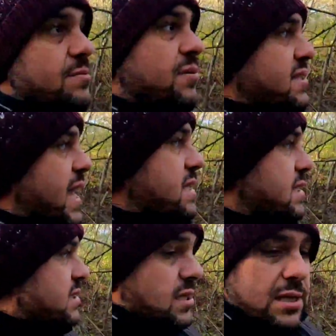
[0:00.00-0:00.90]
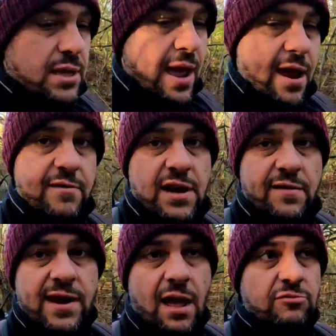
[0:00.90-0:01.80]
a protected area,
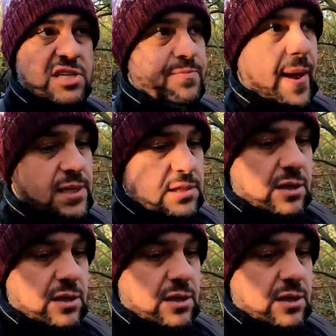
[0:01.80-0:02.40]
and I'll respect